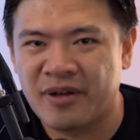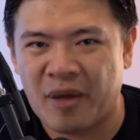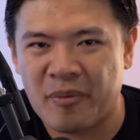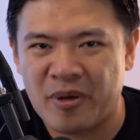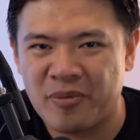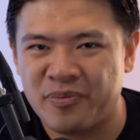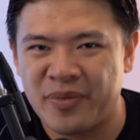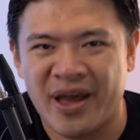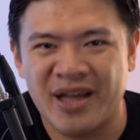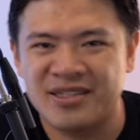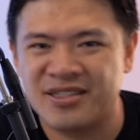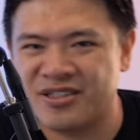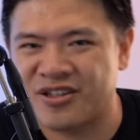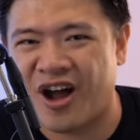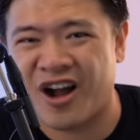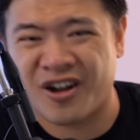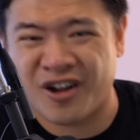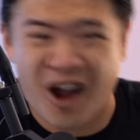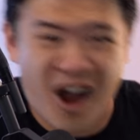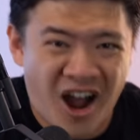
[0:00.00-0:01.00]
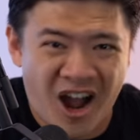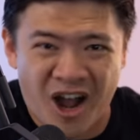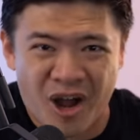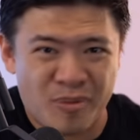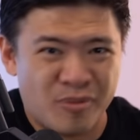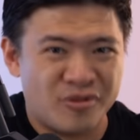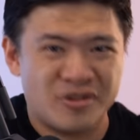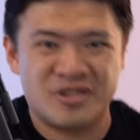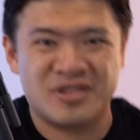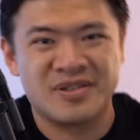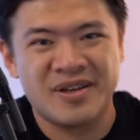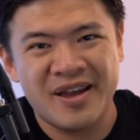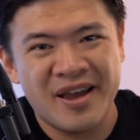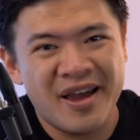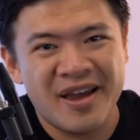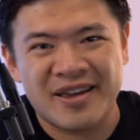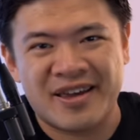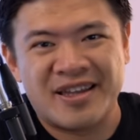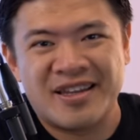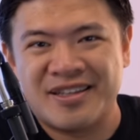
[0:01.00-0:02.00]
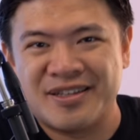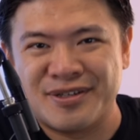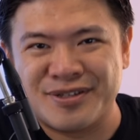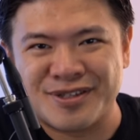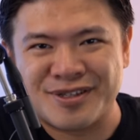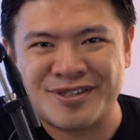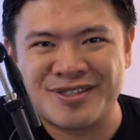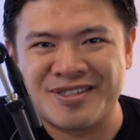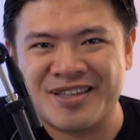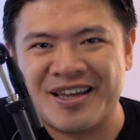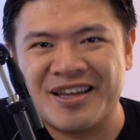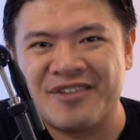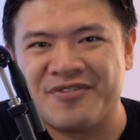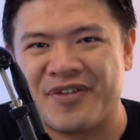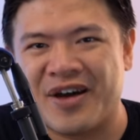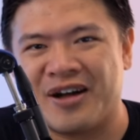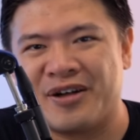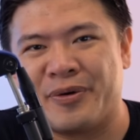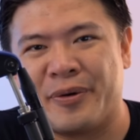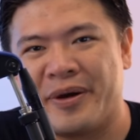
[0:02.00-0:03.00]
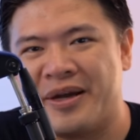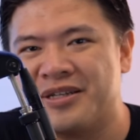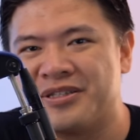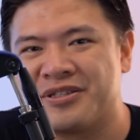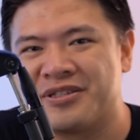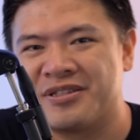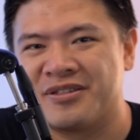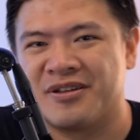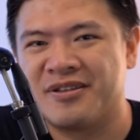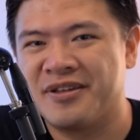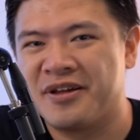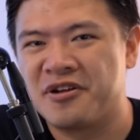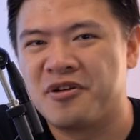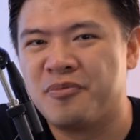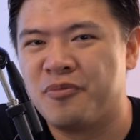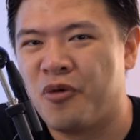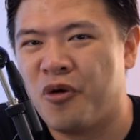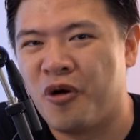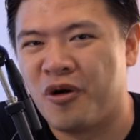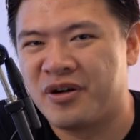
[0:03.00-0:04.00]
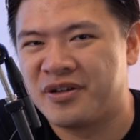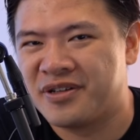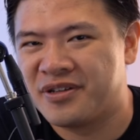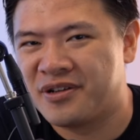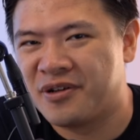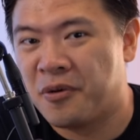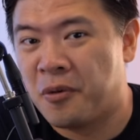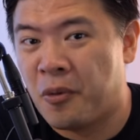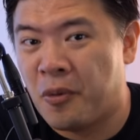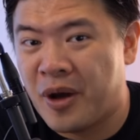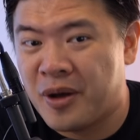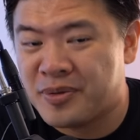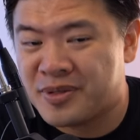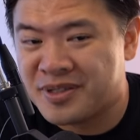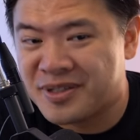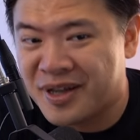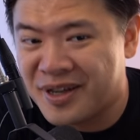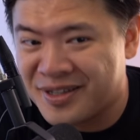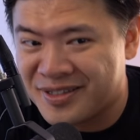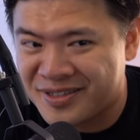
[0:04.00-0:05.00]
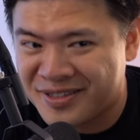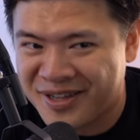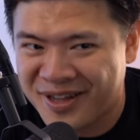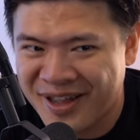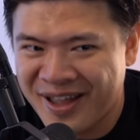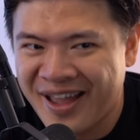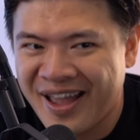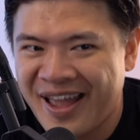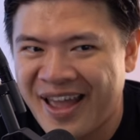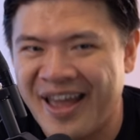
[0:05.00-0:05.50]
I mean, pets.com was getting these insane valuations on little more than a website